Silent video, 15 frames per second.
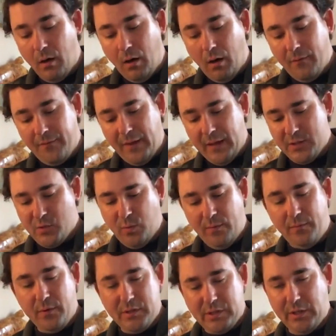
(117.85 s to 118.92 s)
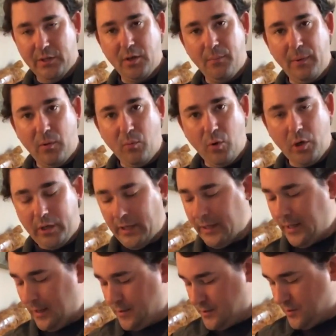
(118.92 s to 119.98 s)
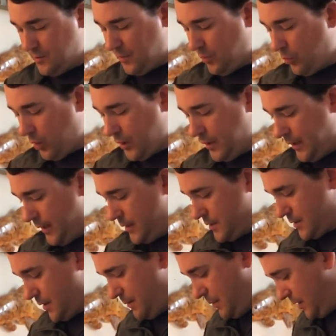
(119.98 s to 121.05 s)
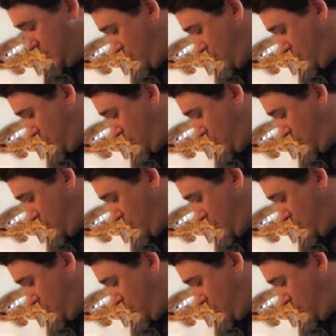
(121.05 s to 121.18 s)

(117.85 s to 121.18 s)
Off that swivel is going to go my working end. So my working end is going to be